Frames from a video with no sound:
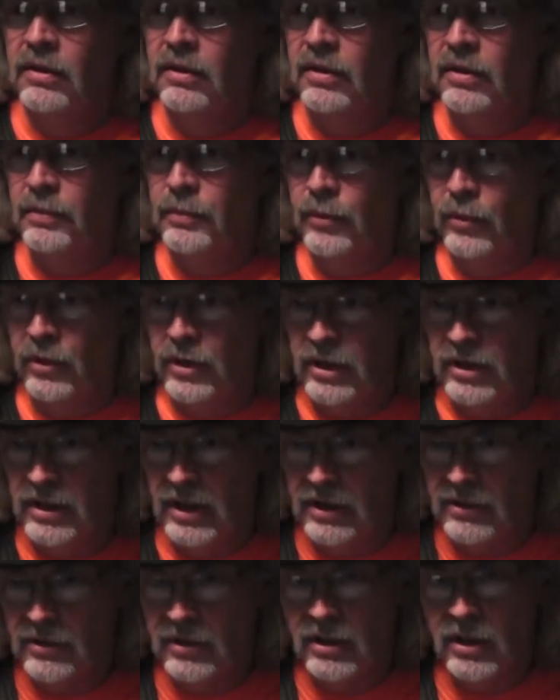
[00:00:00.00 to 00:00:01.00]
They're pretty
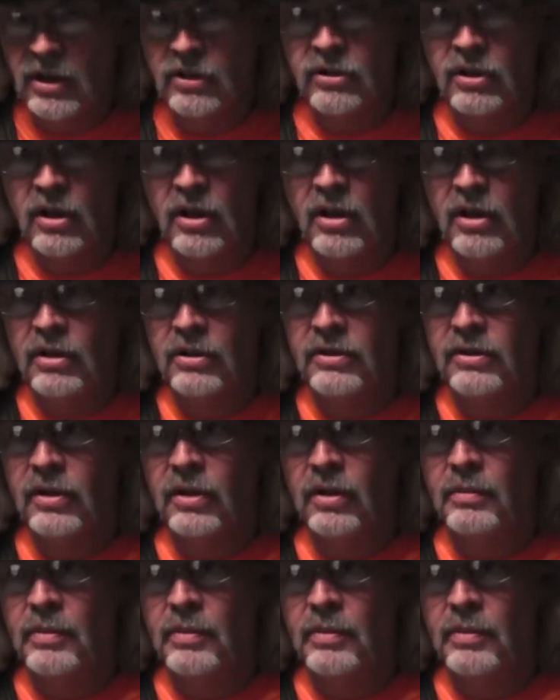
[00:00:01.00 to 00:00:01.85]
decent guitars. They're